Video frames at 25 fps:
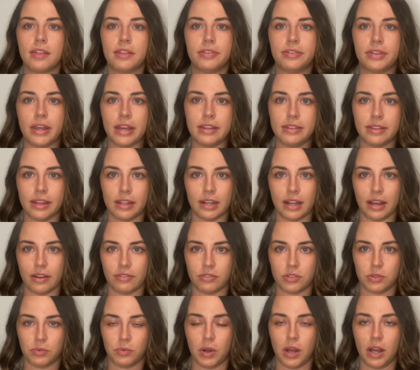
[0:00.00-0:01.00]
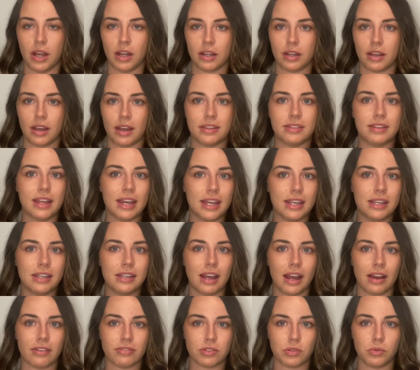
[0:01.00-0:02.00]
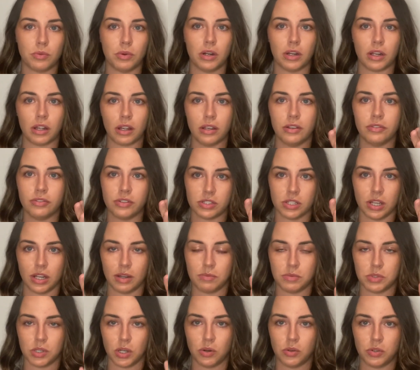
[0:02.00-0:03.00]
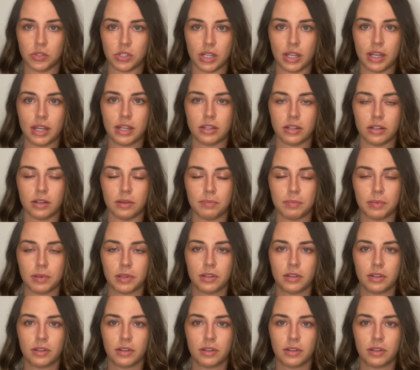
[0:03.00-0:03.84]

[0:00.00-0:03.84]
they then have to work, and they have to work overtime to hold your head up.